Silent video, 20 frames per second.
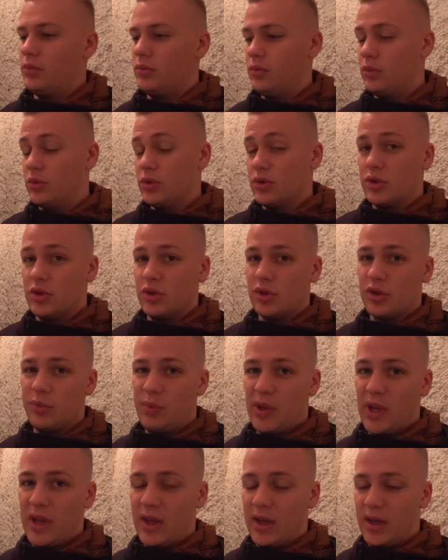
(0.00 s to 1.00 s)
was just
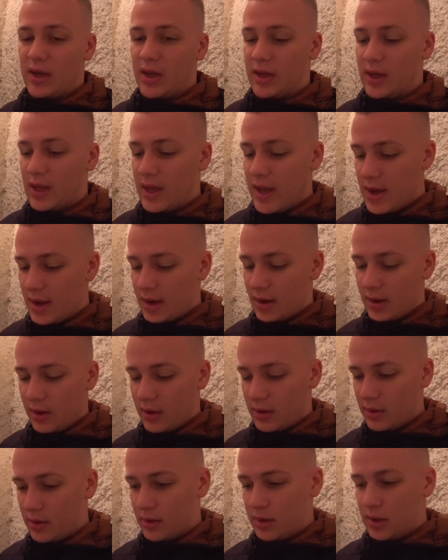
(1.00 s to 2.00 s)
being in here
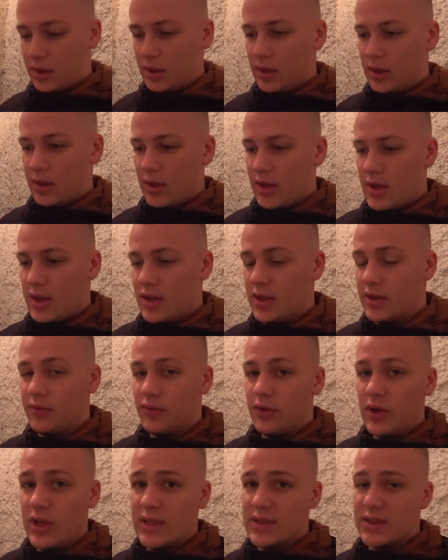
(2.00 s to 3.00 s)
in the
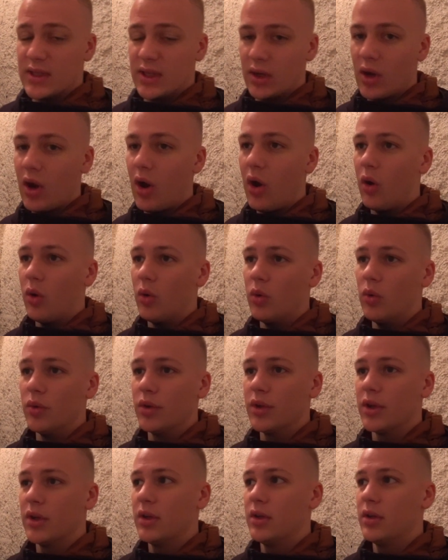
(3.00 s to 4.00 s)
freezing
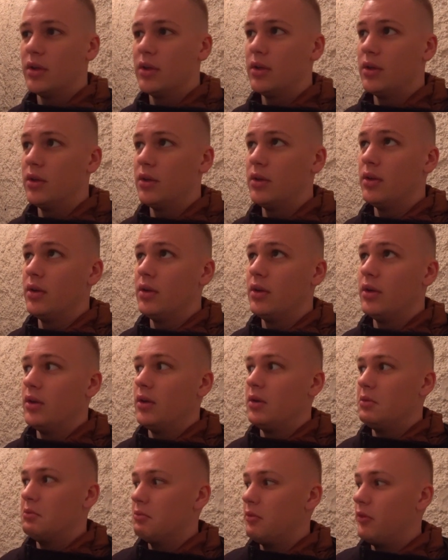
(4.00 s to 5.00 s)
cold
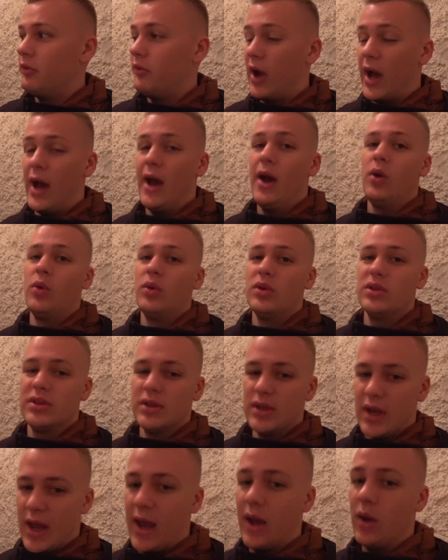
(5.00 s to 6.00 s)
for hours
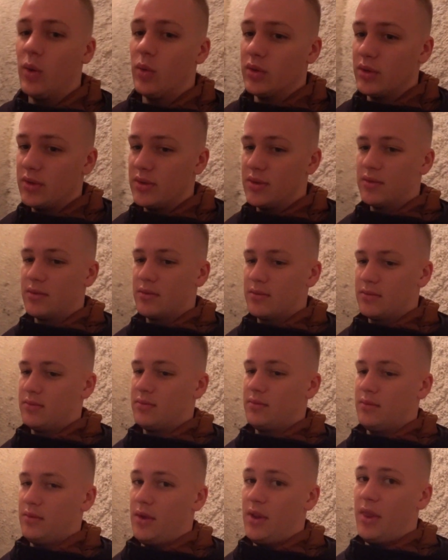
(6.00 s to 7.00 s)
and hours,
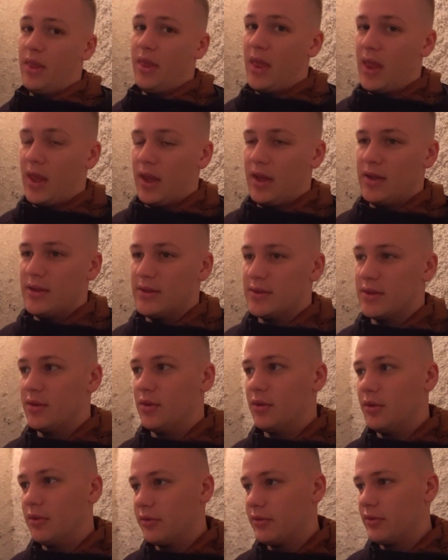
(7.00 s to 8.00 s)
and that is
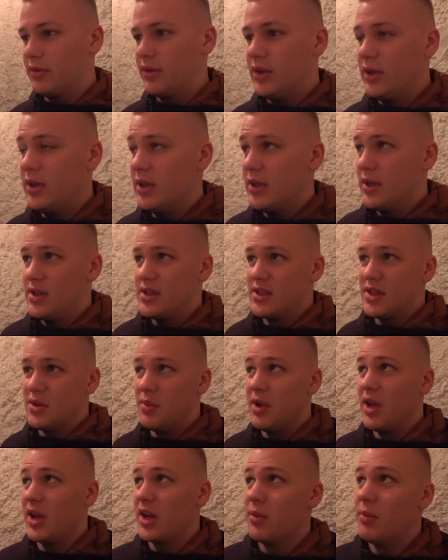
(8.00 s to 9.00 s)
enough to
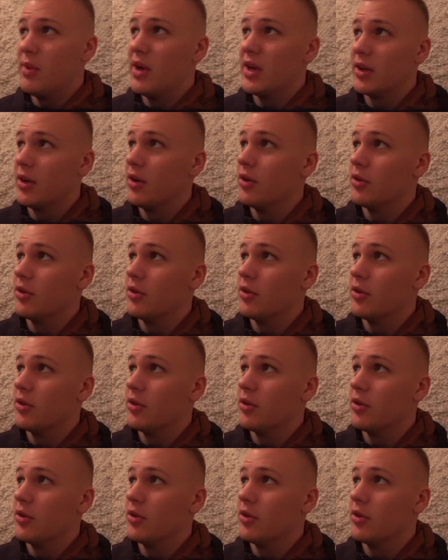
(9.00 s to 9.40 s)
make a man go